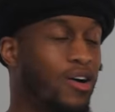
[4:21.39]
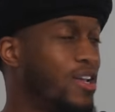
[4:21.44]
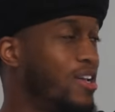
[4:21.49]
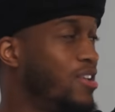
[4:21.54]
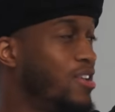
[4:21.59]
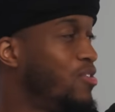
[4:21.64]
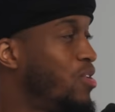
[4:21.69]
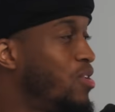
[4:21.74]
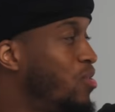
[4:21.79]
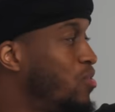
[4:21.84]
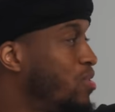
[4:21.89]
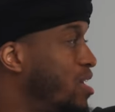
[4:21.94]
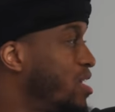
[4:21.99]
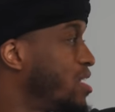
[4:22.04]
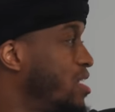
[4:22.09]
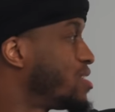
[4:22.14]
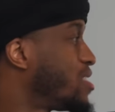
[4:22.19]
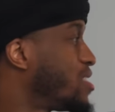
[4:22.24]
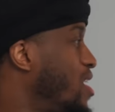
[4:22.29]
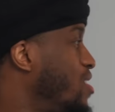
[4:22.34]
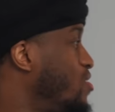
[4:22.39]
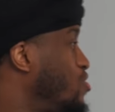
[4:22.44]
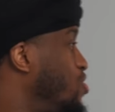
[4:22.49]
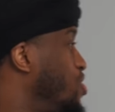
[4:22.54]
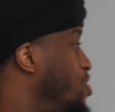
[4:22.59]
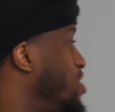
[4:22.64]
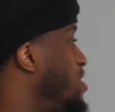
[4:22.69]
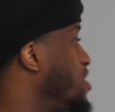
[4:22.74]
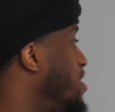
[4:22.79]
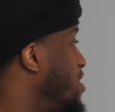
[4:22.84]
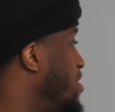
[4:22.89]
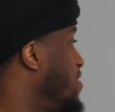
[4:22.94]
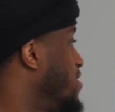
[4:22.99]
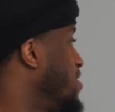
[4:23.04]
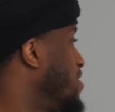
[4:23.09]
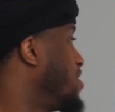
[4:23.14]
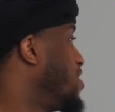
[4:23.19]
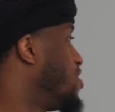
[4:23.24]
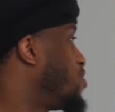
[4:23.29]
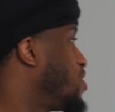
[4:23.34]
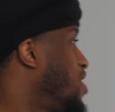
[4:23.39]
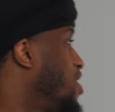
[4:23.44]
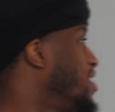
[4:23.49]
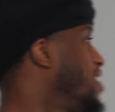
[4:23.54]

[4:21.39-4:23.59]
there you go with that entitled shit again. Okay,